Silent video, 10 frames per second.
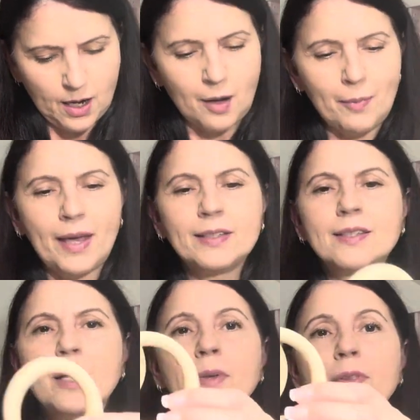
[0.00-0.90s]
I made
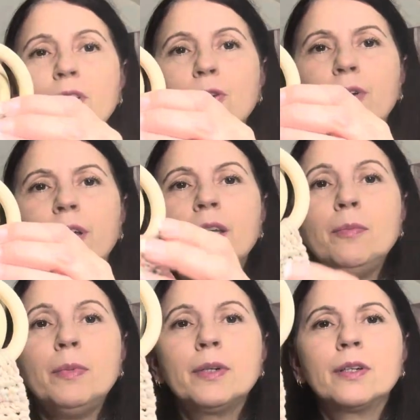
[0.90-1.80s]
some of the
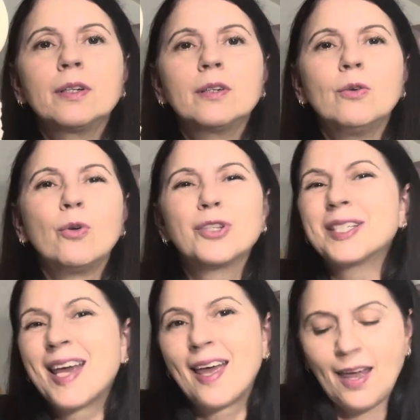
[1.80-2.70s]
cream, or the
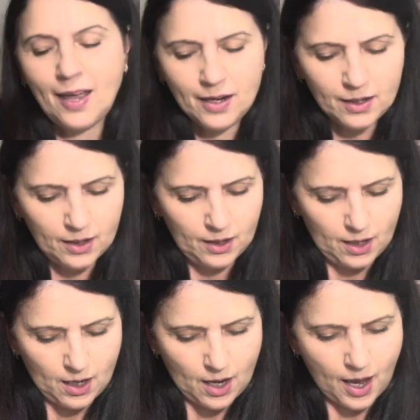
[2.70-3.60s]
tan,
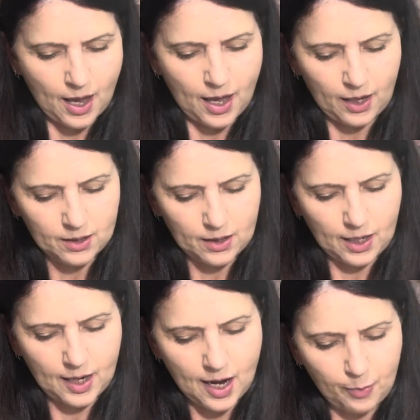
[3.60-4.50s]
and a
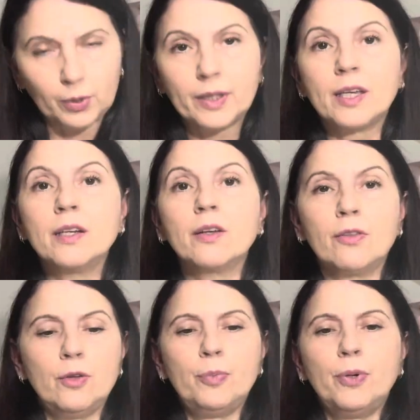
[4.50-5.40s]
couple in
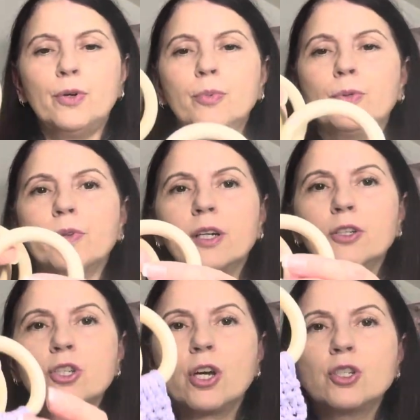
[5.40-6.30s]
the purple that I
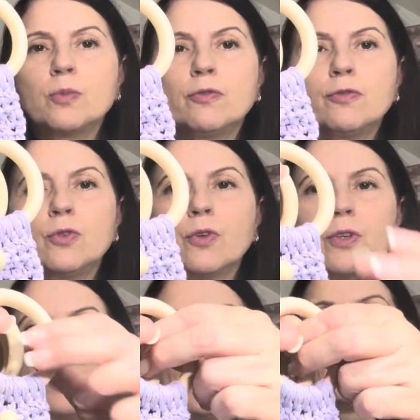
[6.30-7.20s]
showed you before, the
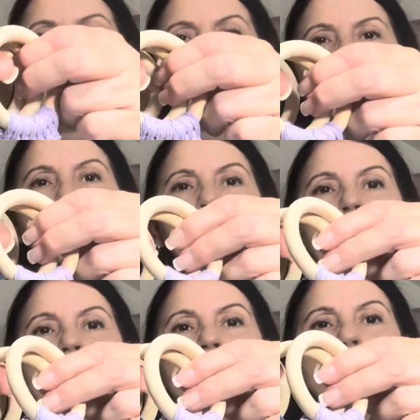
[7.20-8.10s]
lilac.
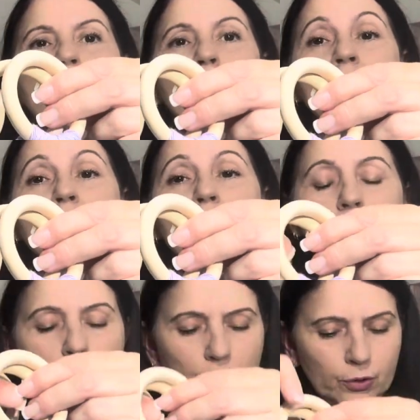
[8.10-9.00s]
So in
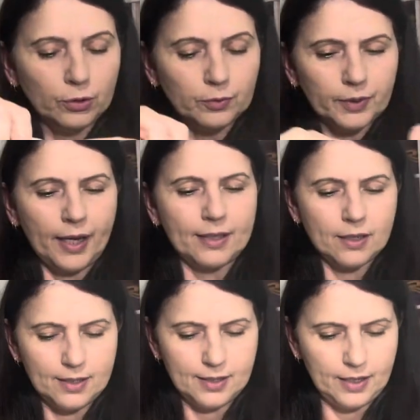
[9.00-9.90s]
total, as
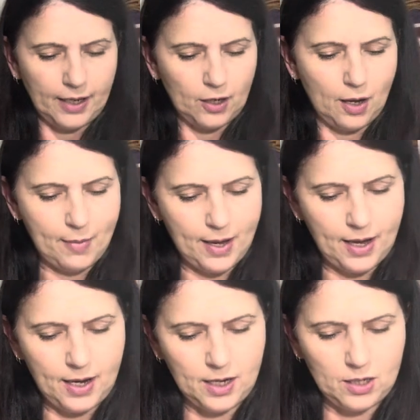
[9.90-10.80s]
I said, I
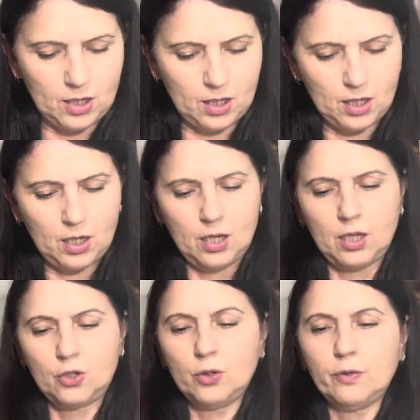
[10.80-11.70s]
made
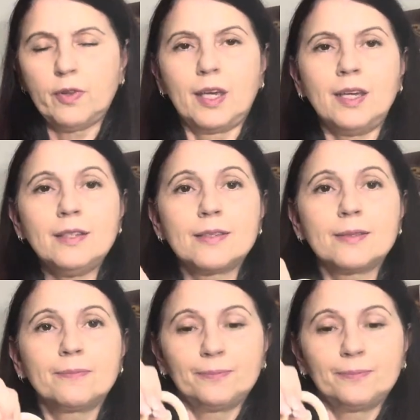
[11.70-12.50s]
2 of these.